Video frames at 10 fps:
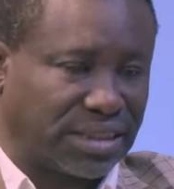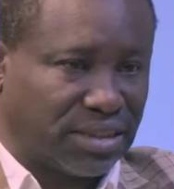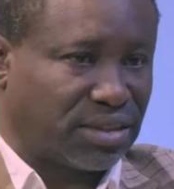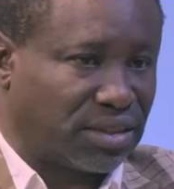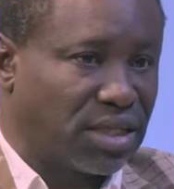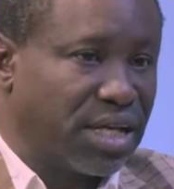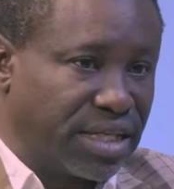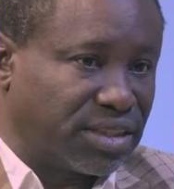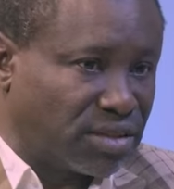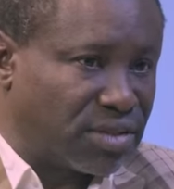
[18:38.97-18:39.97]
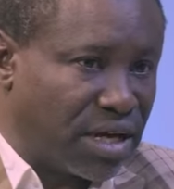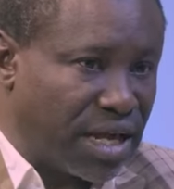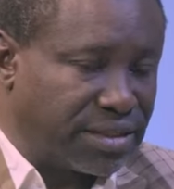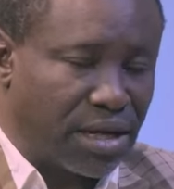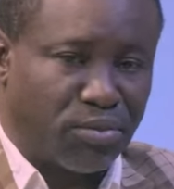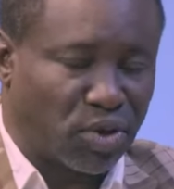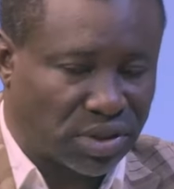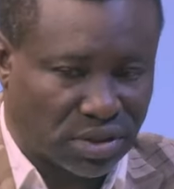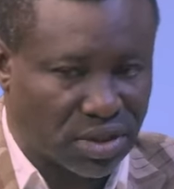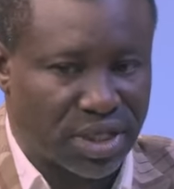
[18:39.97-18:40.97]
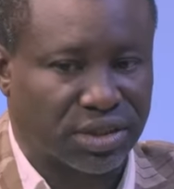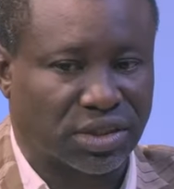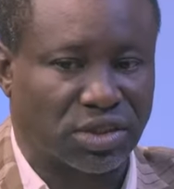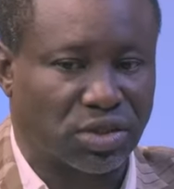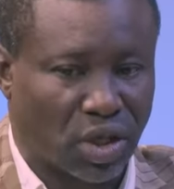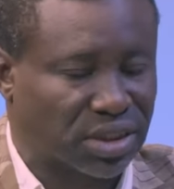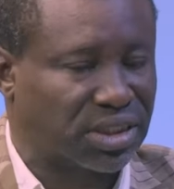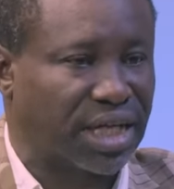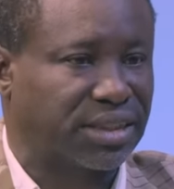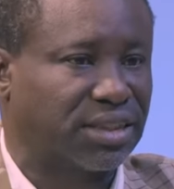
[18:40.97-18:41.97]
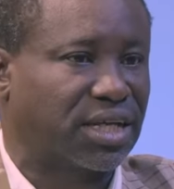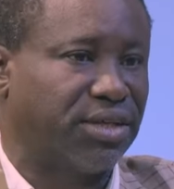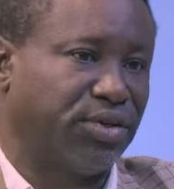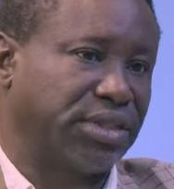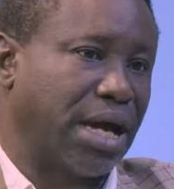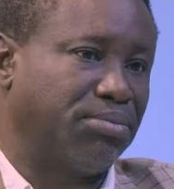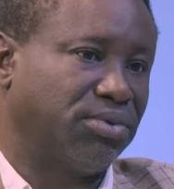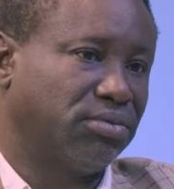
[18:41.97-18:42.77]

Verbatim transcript: in, in children like that, but mm. it's not that it cannot happen.